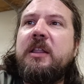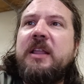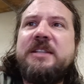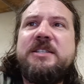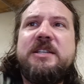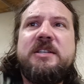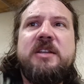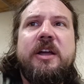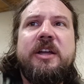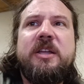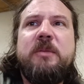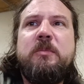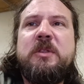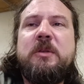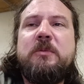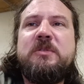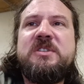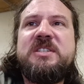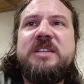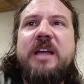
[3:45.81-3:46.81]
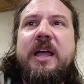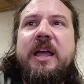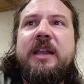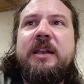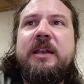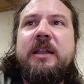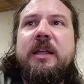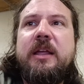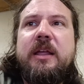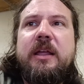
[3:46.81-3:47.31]
That's a document that was
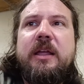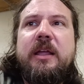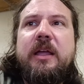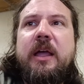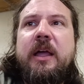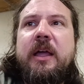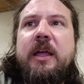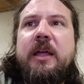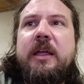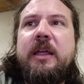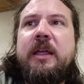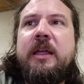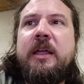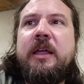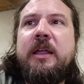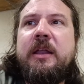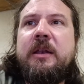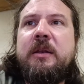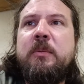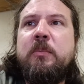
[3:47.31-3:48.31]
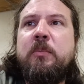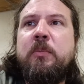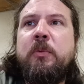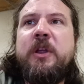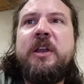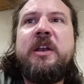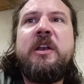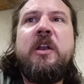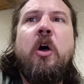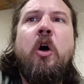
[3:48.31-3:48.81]
signed in Britain